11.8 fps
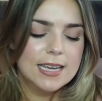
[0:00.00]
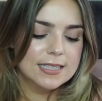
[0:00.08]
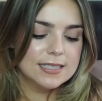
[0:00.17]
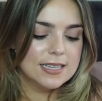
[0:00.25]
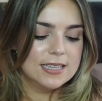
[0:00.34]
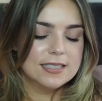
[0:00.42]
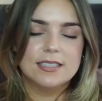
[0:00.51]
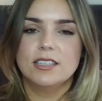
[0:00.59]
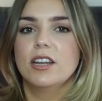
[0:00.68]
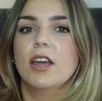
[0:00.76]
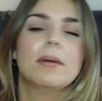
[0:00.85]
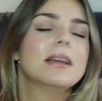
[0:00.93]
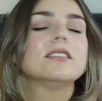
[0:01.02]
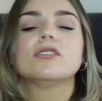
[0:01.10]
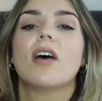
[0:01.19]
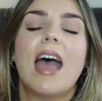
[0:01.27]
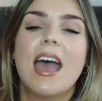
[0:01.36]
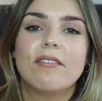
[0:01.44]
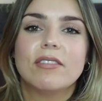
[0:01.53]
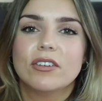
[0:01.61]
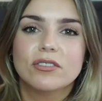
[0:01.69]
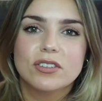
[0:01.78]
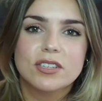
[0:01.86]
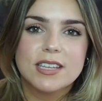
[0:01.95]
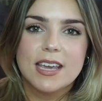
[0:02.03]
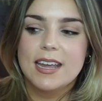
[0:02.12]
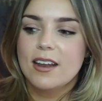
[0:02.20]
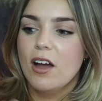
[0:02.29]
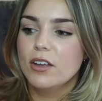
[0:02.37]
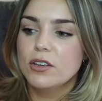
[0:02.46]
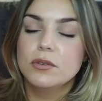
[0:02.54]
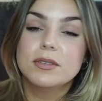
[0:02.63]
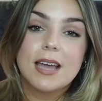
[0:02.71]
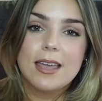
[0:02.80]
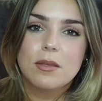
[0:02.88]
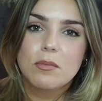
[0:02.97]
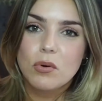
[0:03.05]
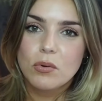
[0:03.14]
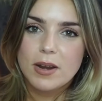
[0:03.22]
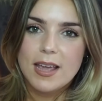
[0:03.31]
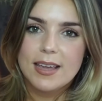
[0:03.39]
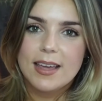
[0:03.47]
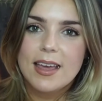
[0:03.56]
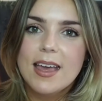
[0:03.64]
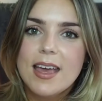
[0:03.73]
It's you know, it's not heavy on your skin. I use that in the morning.